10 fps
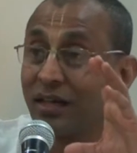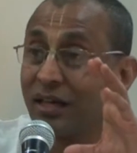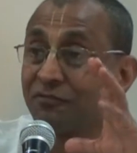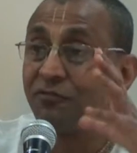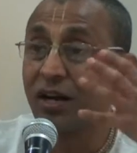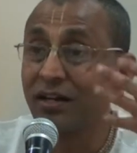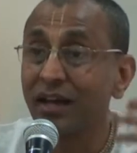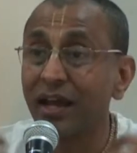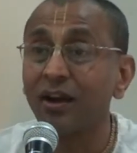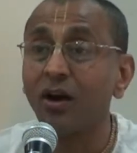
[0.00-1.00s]
if one
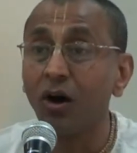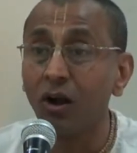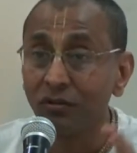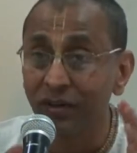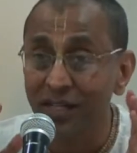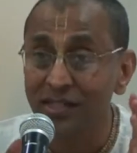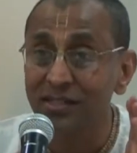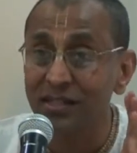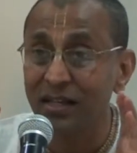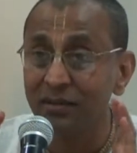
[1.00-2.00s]
can
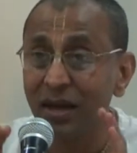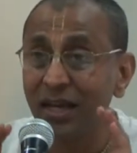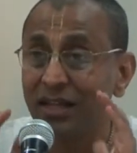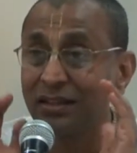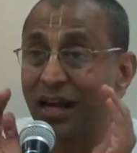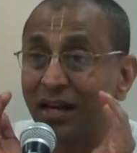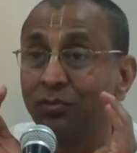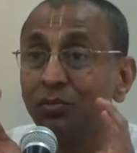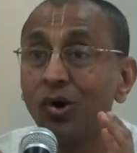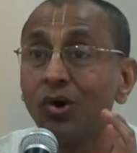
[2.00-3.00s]
always remain in
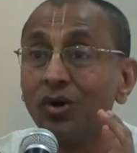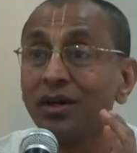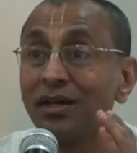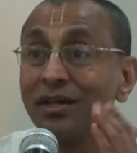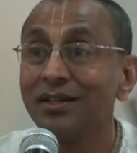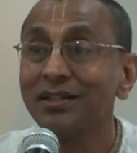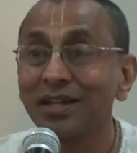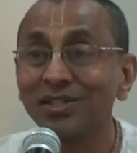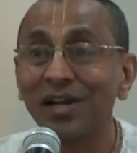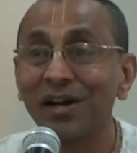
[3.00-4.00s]
that mode,
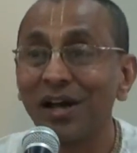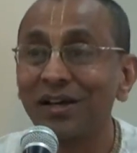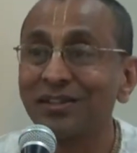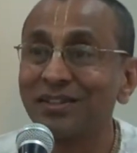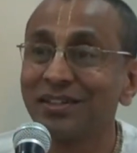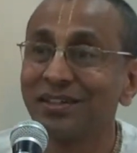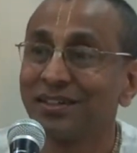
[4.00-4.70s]
Sharanagati.